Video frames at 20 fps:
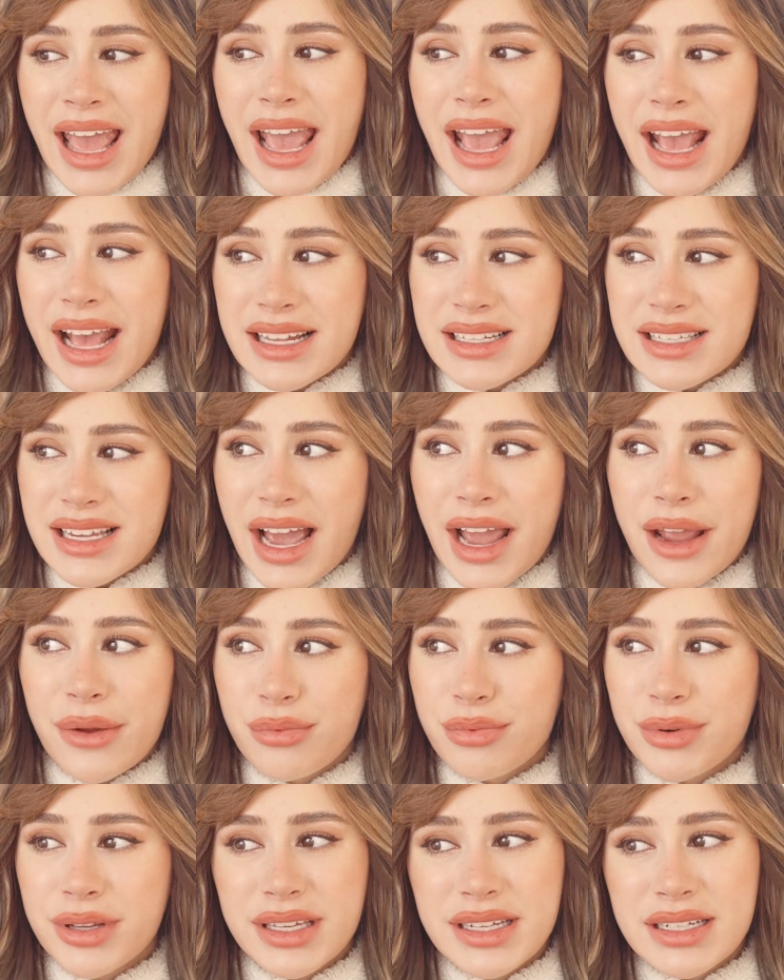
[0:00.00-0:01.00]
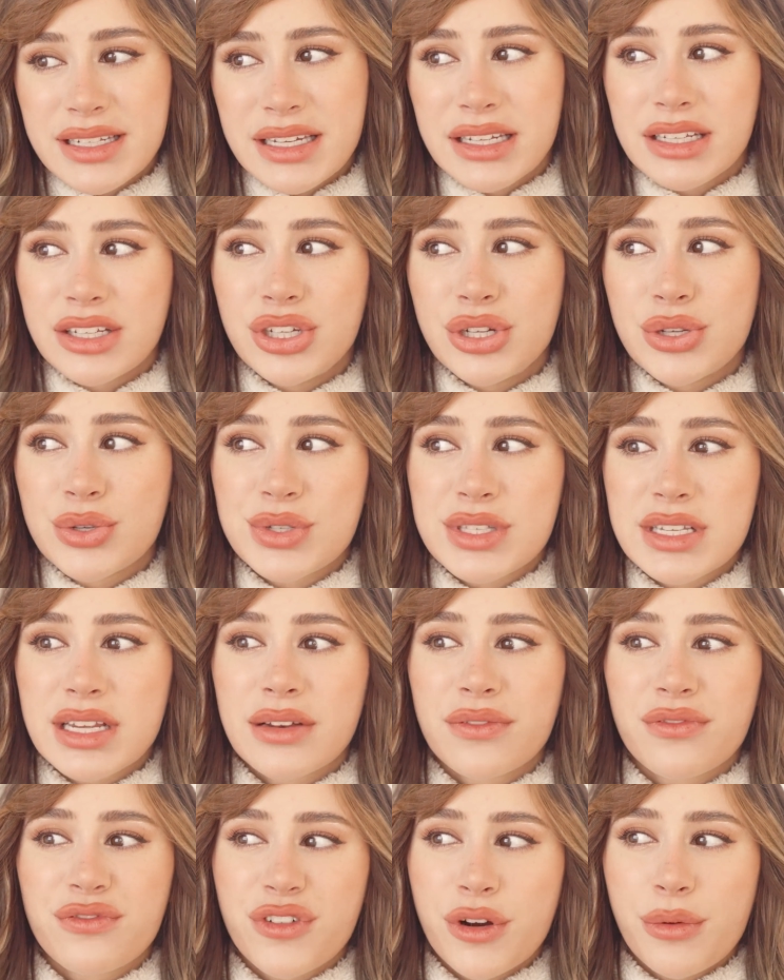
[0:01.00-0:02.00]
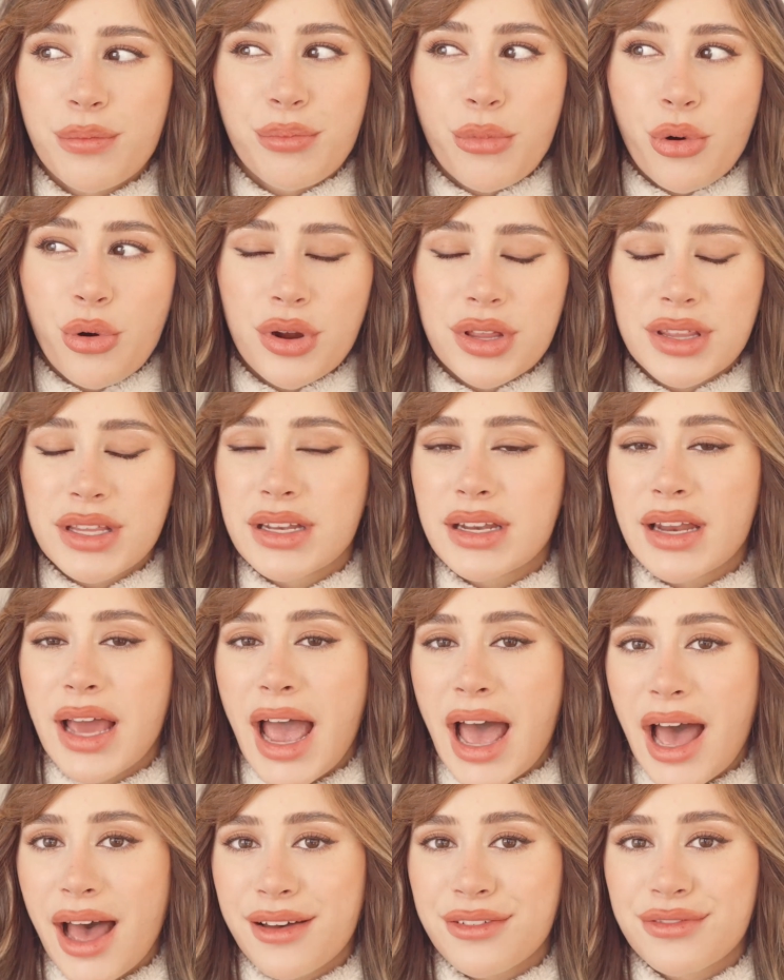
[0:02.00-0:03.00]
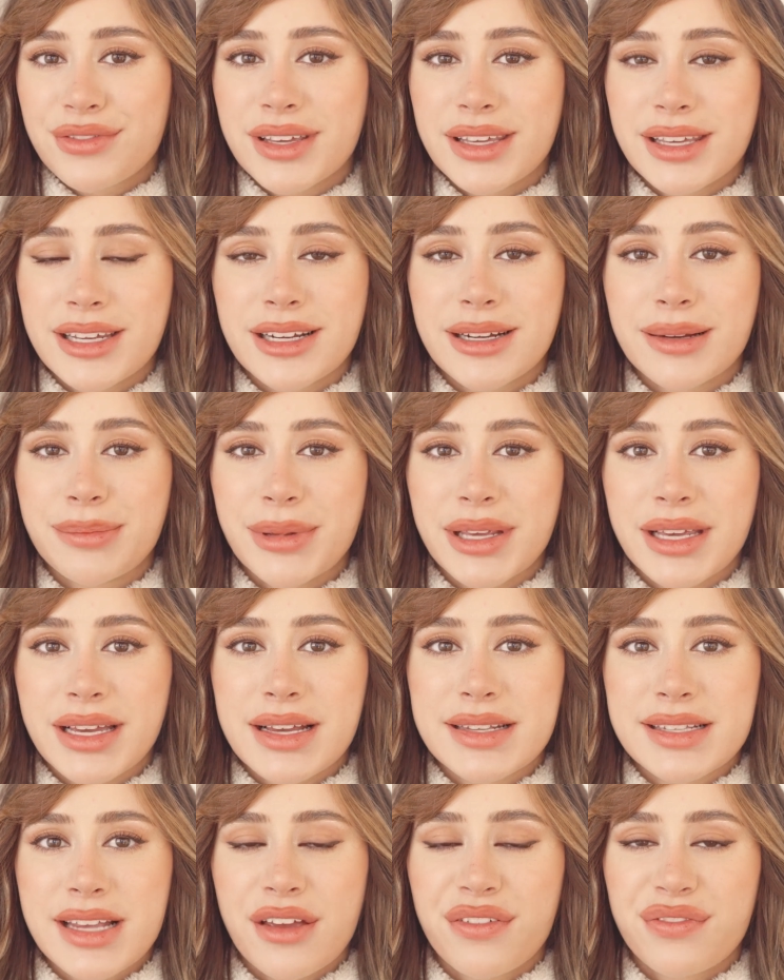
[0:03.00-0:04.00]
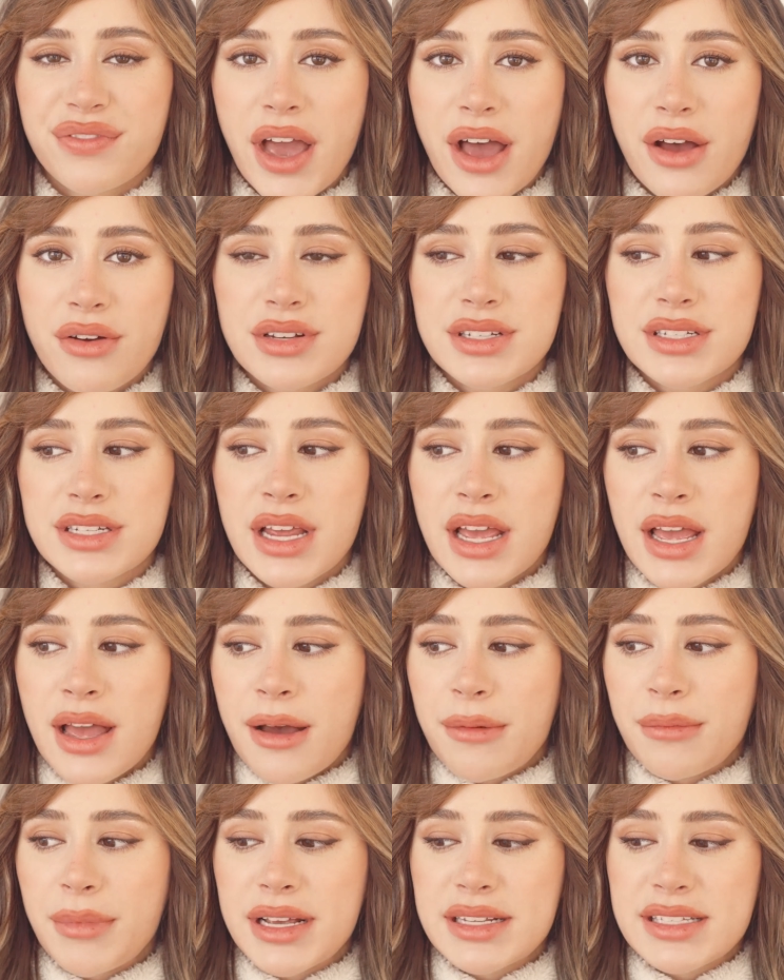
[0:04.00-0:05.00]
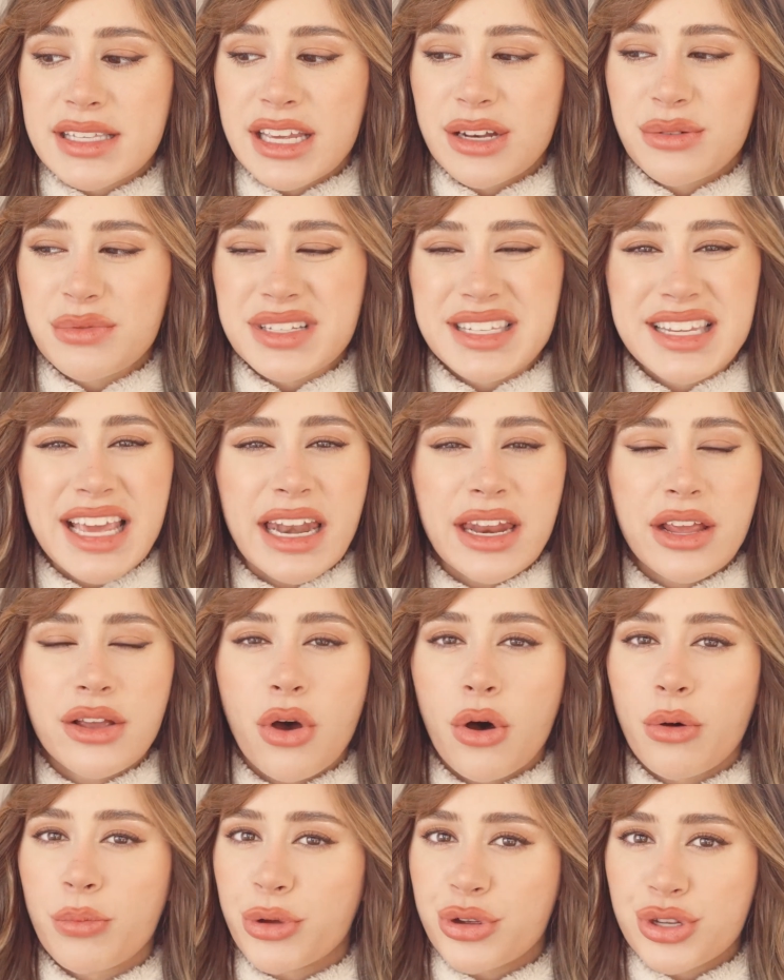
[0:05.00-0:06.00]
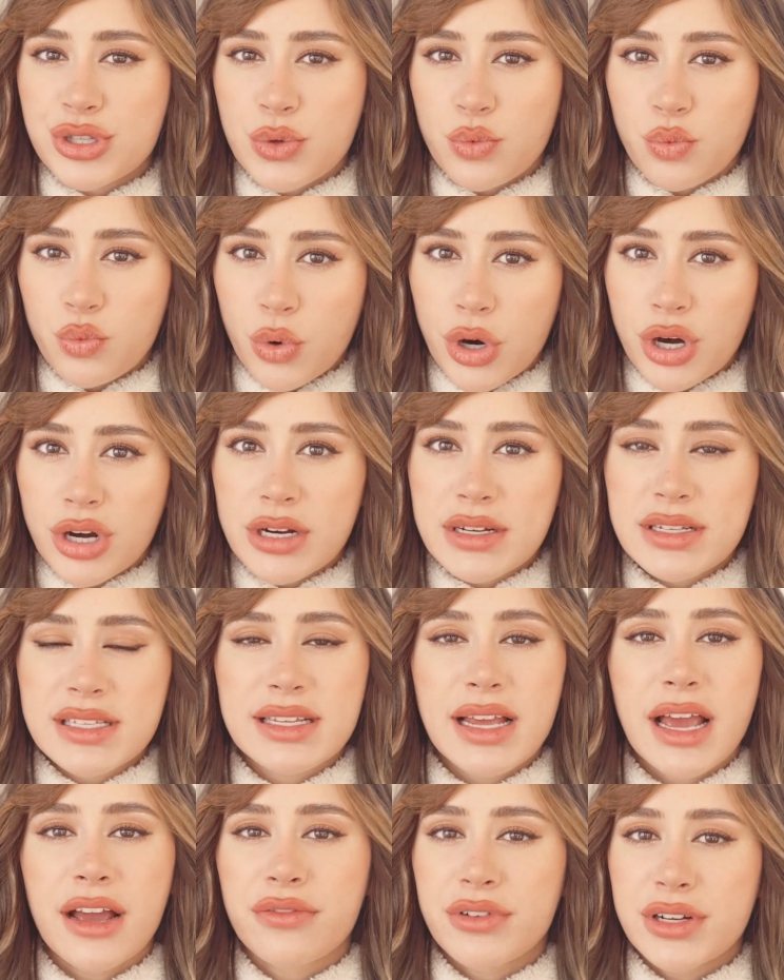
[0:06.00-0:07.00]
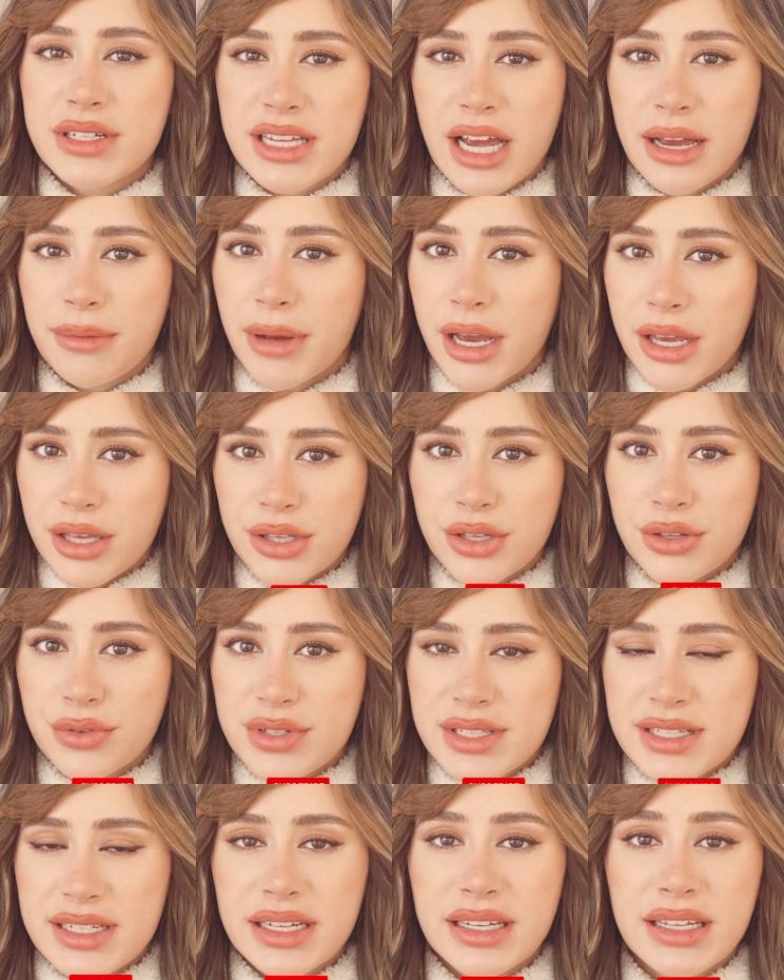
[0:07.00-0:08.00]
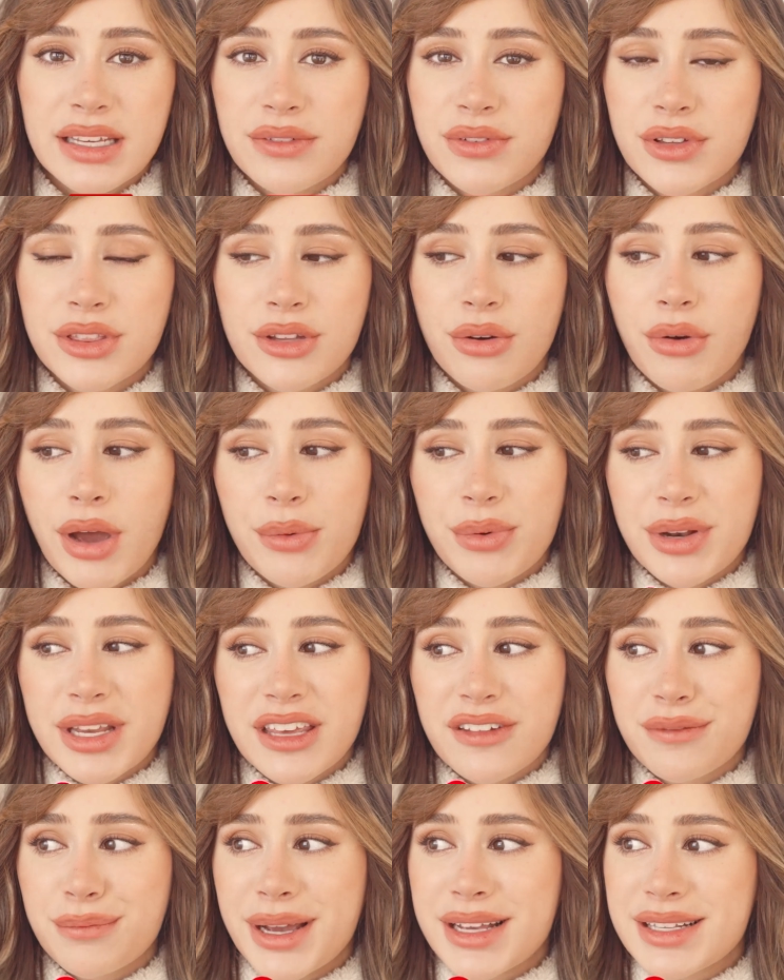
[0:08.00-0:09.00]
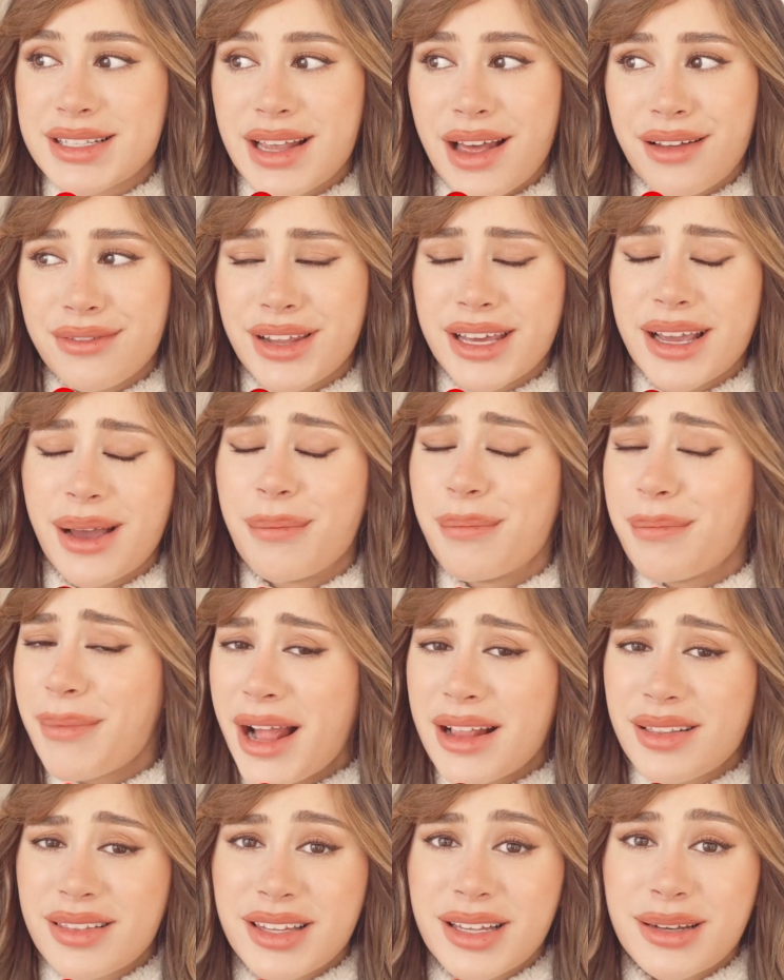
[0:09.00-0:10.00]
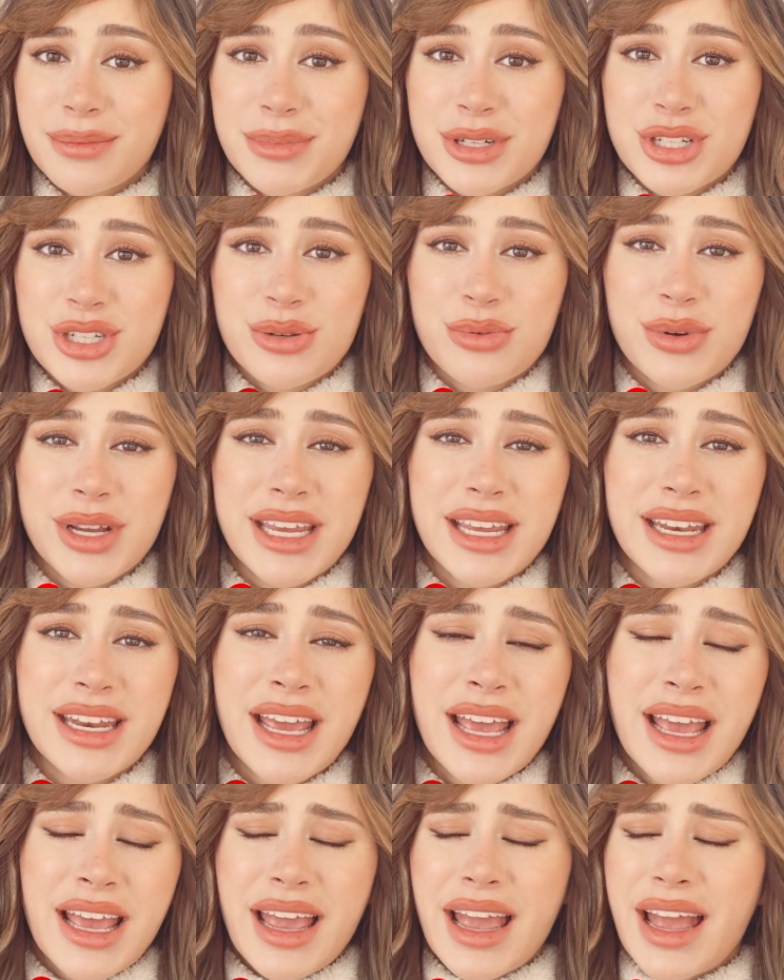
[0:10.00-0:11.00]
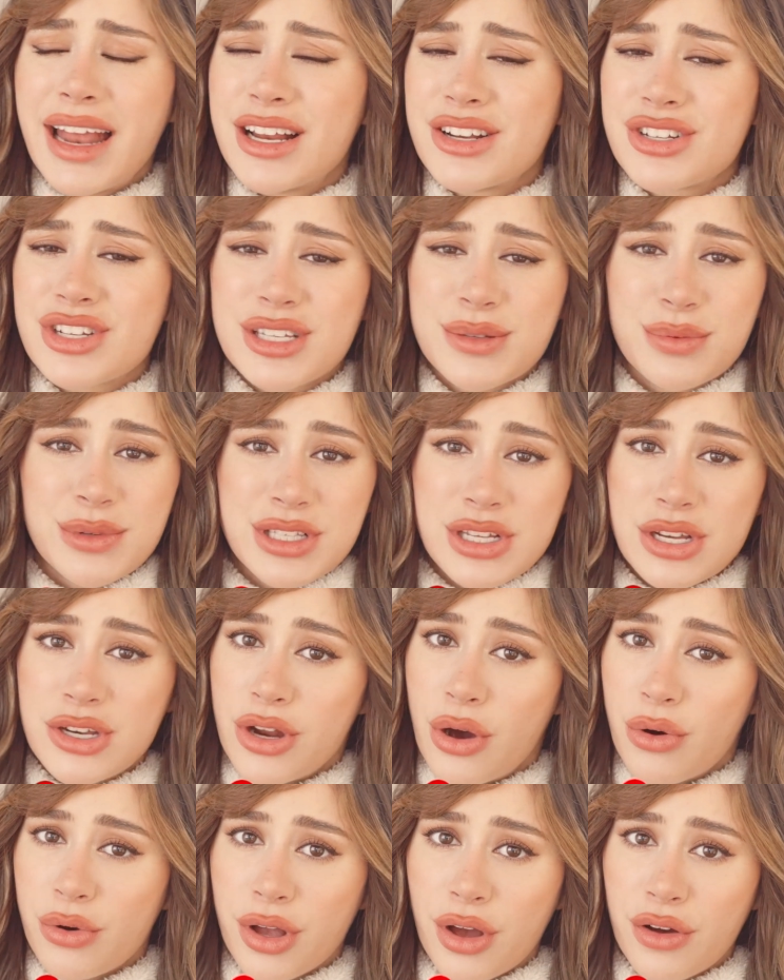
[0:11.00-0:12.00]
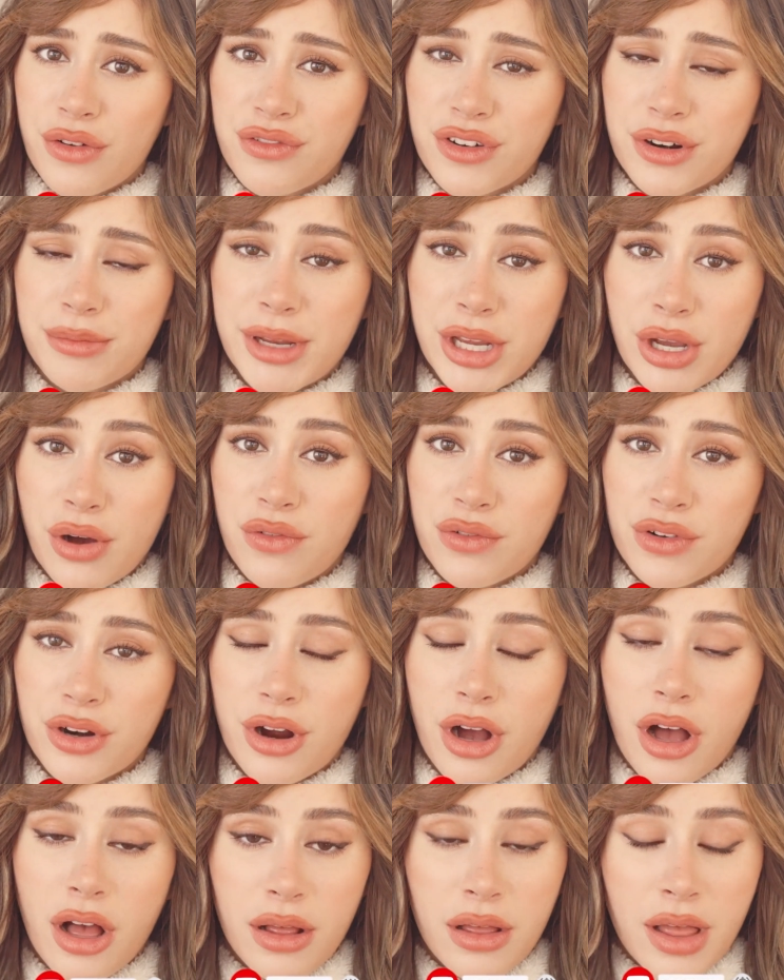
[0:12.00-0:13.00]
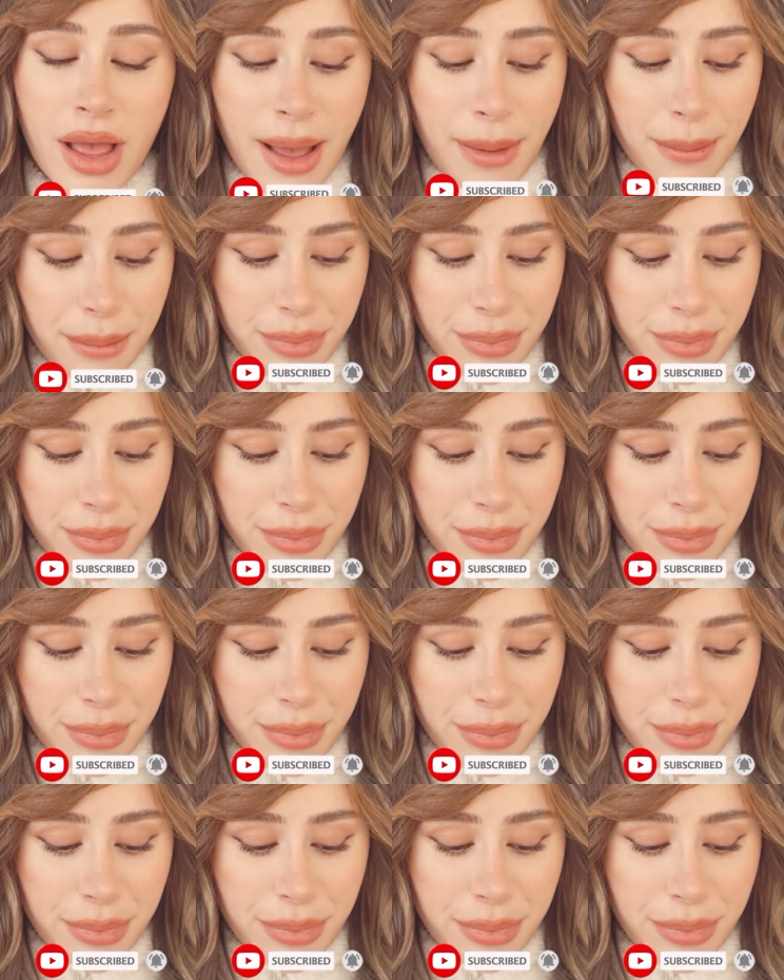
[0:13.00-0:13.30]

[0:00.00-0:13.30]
and I really didn't use it for more than half a year because I found my skin was getting almost worse every time I used it, even though I would give myself like a month in between, and it just was a no-go for me overall.